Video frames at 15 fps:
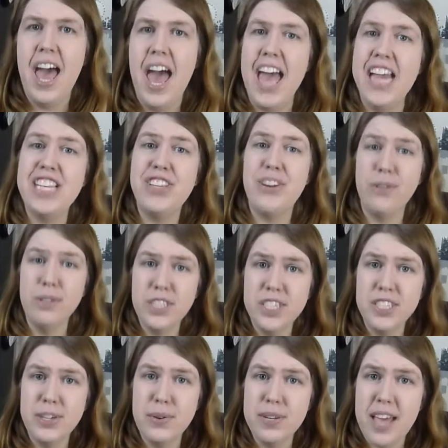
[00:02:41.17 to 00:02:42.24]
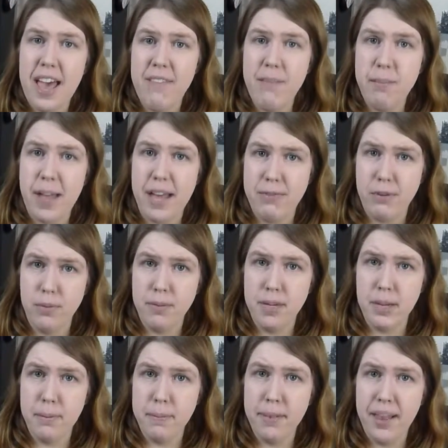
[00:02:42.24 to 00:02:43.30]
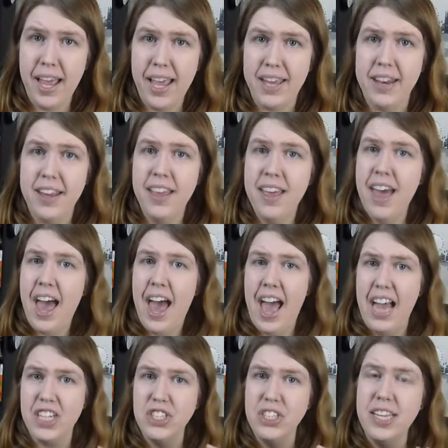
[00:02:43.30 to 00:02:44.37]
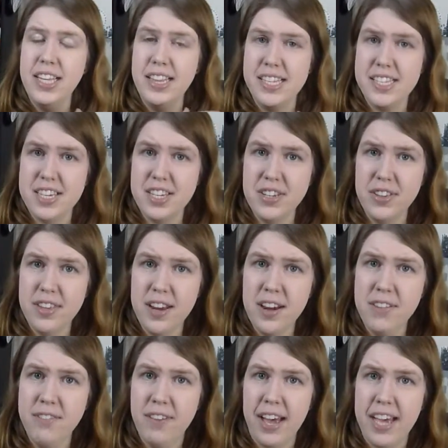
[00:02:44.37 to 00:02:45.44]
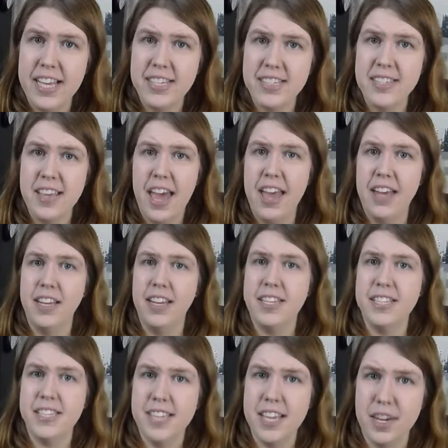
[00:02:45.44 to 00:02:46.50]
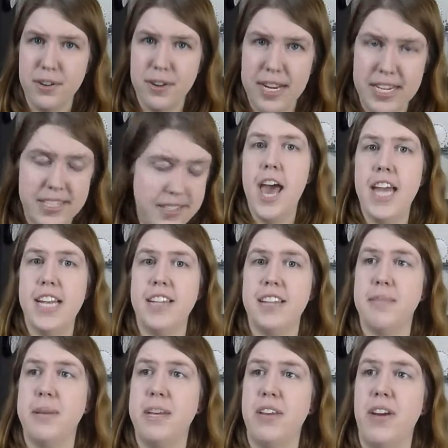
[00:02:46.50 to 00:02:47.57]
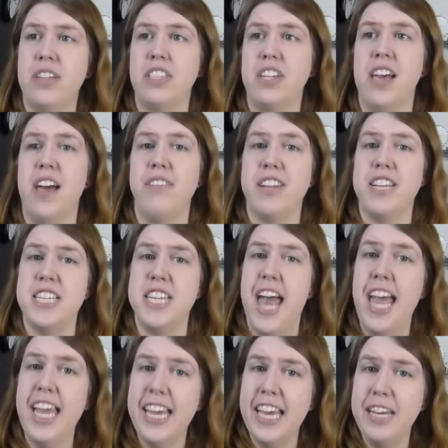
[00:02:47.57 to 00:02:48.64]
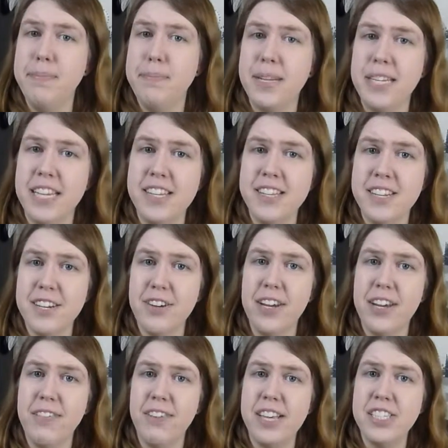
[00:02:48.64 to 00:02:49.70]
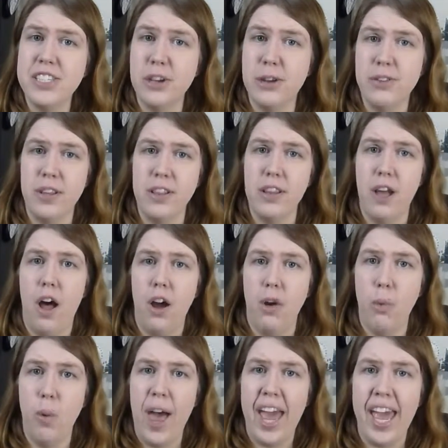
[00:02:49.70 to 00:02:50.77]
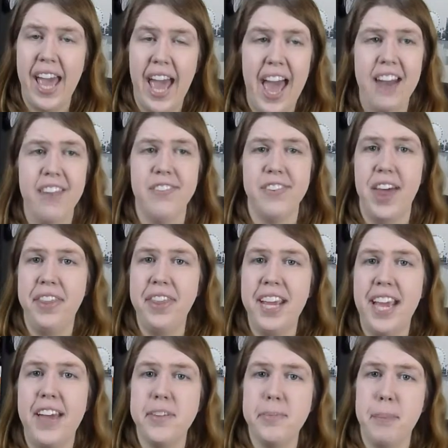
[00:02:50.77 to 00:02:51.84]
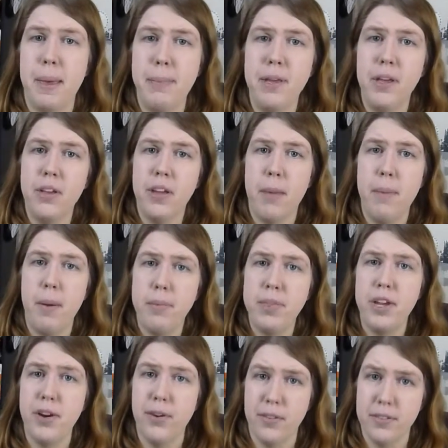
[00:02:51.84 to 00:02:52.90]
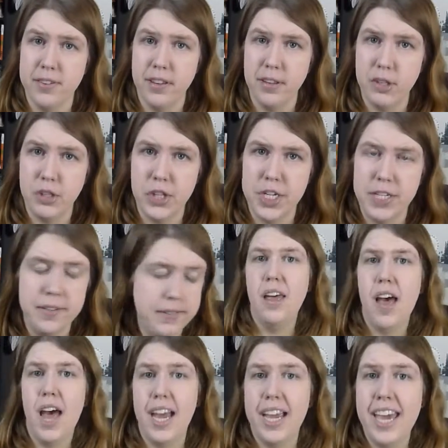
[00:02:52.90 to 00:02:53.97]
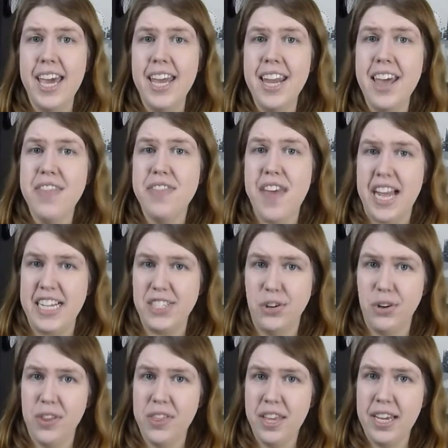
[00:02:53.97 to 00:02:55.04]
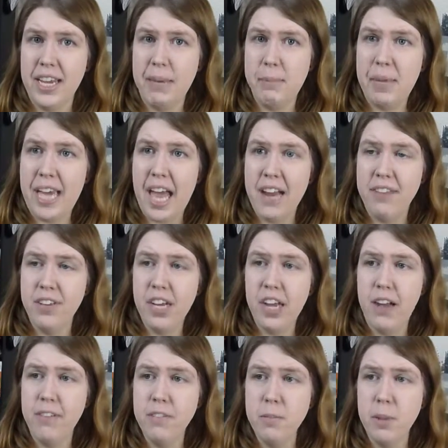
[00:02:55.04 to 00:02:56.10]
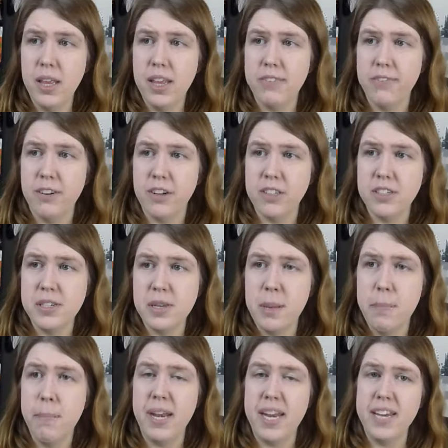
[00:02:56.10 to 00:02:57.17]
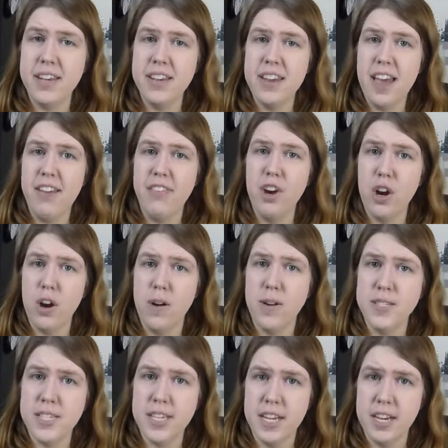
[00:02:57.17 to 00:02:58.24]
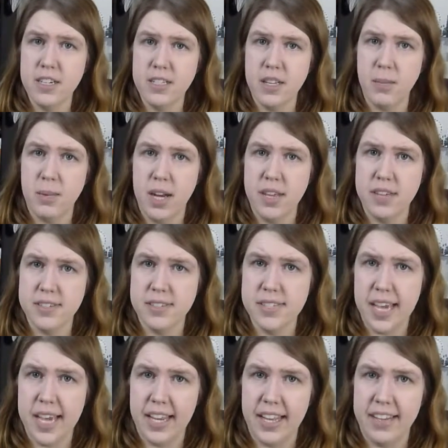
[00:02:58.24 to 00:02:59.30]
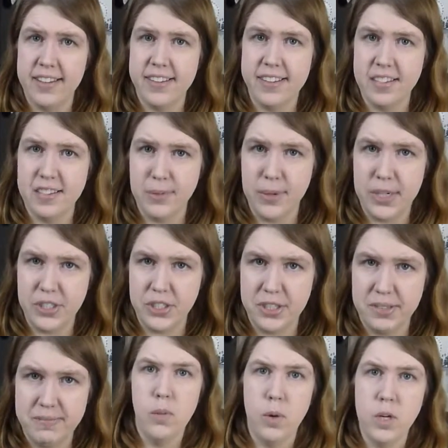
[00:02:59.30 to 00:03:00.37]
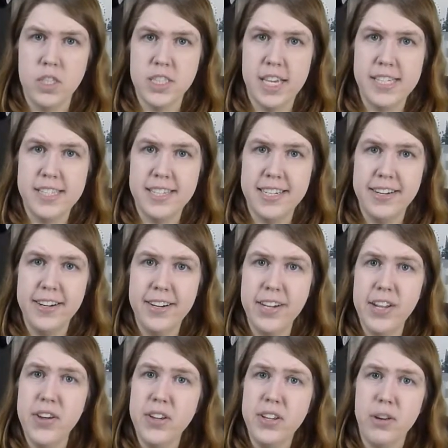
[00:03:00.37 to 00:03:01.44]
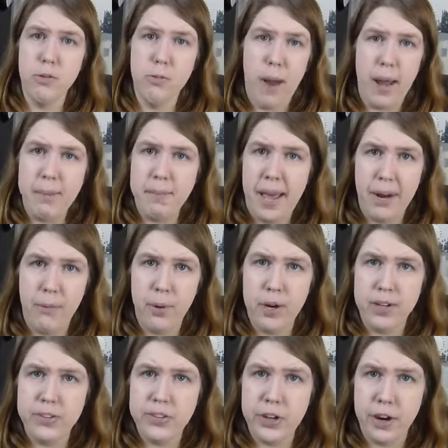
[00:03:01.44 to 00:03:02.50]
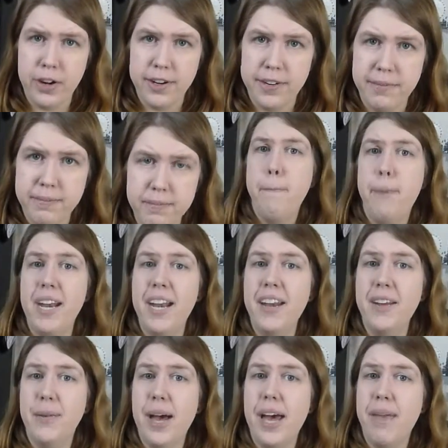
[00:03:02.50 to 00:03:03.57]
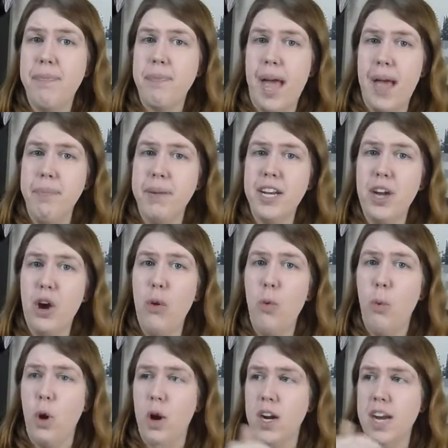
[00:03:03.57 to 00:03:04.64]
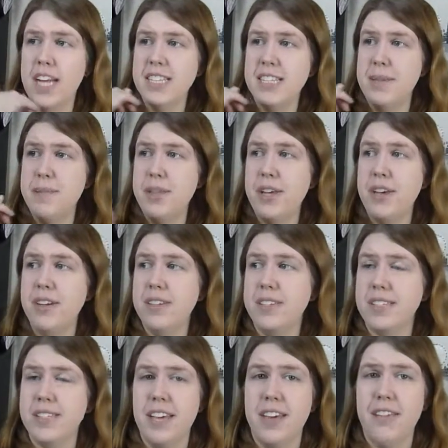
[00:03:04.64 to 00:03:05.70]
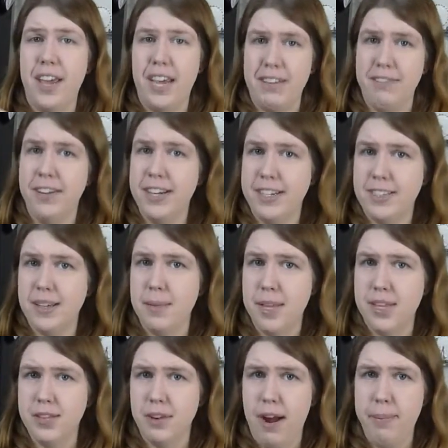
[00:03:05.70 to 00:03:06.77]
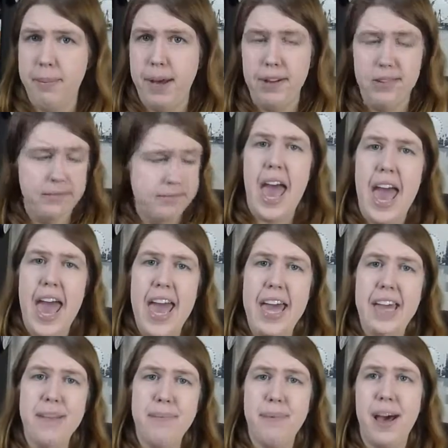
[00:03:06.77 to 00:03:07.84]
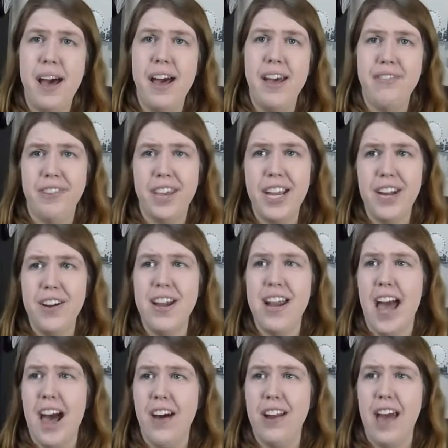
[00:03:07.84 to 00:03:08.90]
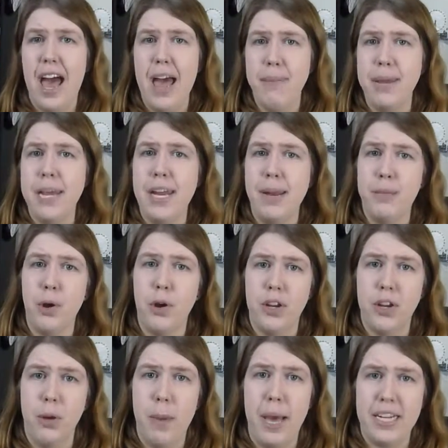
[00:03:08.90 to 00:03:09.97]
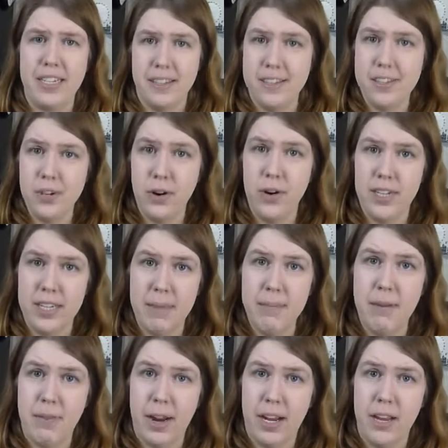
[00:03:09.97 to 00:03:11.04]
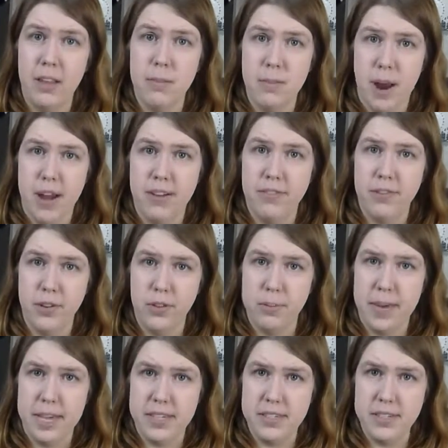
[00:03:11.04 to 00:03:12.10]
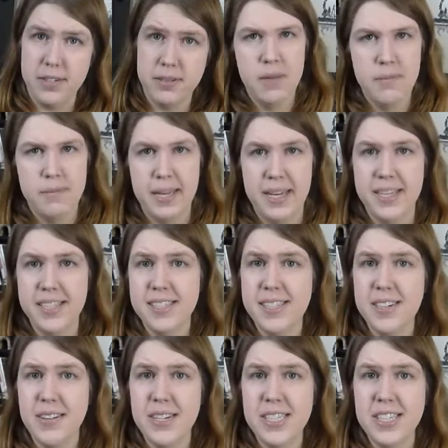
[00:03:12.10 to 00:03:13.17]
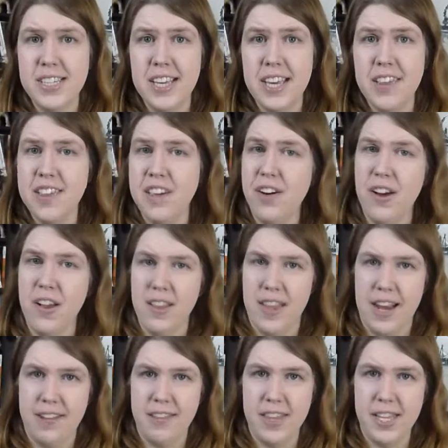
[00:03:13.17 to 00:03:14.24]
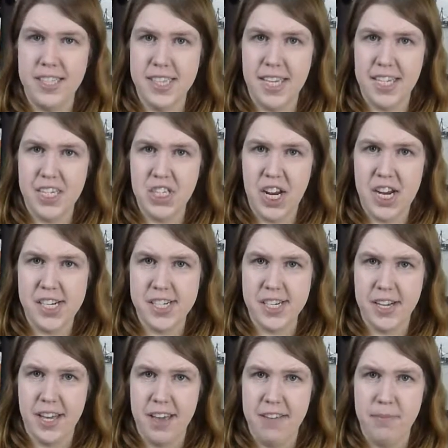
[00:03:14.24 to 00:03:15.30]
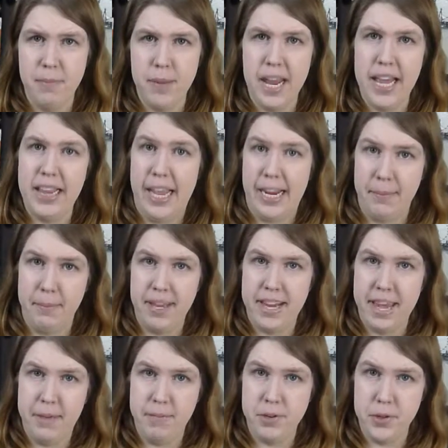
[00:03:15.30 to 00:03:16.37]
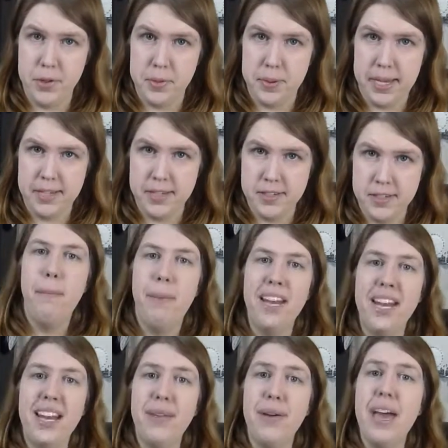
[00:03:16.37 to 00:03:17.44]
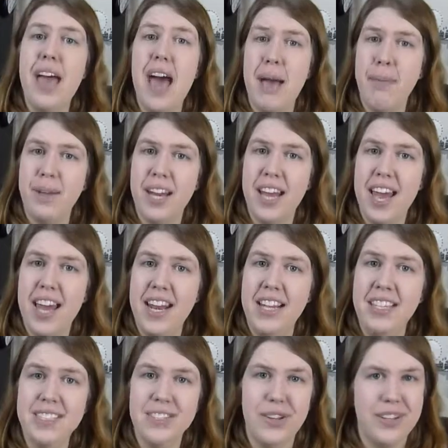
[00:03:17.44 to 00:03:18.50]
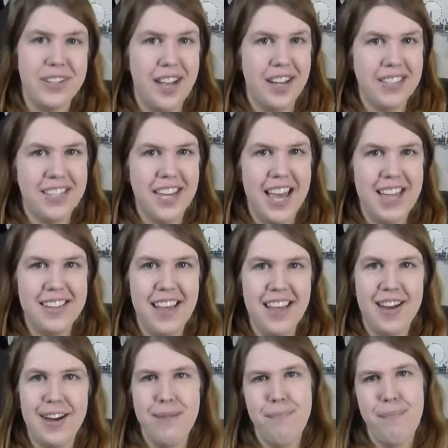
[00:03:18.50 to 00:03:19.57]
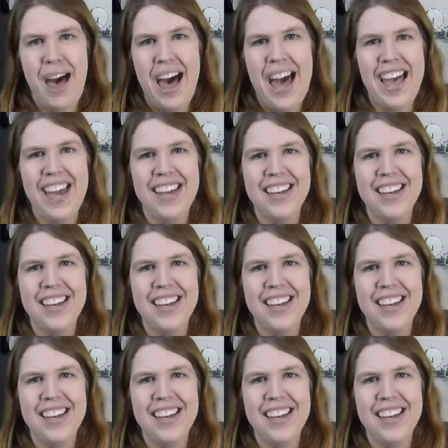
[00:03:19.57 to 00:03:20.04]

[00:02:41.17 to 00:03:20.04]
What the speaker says: And don't just do it to have a platform to complain. Actually listen to their advice and consider it. It doesn't mean you actually have to take it, but considering advice goes a long way, and if nothing else, maybe you'll come up with your own solution. Again, that sort of thing can be kind of uncomfortable at first, but it never hurts to hear someone else's take on the situation. Worst case scenario, right back where you started. But anyway, I'm gonna go work on some of those and see if I can figure some of this crap out. And by figure it out, I mean I'm going to go back to the store and get my regular brand of toothpaste. Because seriously, there are a lot of things I can change in life, but I like my damn toothpaste. But anyway, I'm gonna head out, so I'll talk to you guys later. Bye!